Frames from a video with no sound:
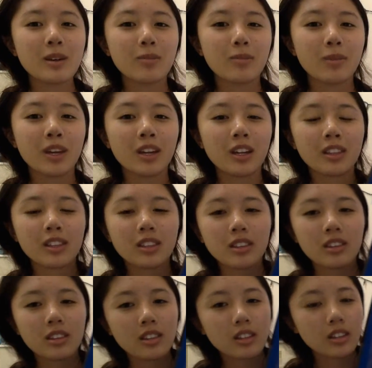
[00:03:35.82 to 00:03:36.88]
made
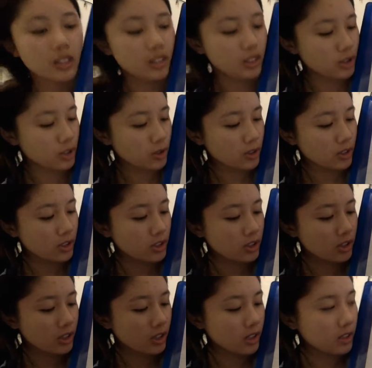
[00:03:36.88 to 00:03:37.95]
the shortest
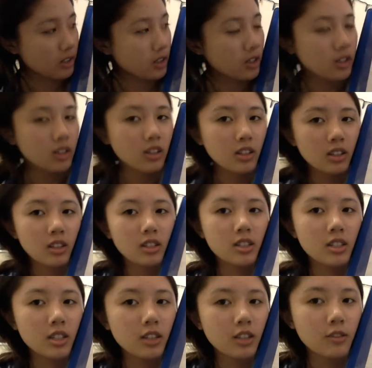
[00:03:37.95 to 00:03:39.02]
strand, the
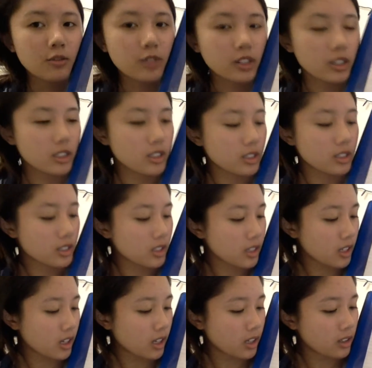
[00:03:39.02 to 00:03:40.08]
T first,
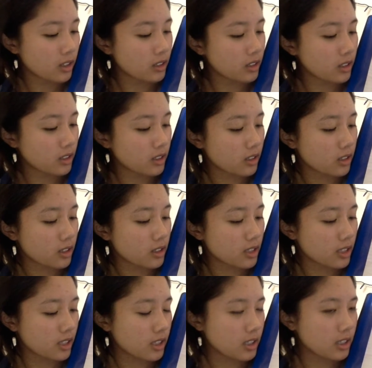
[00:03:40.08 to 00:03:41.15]
and another
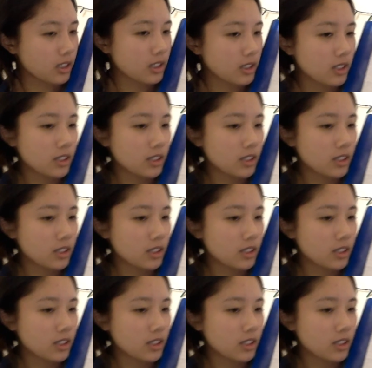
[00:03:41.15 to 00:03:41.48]
T,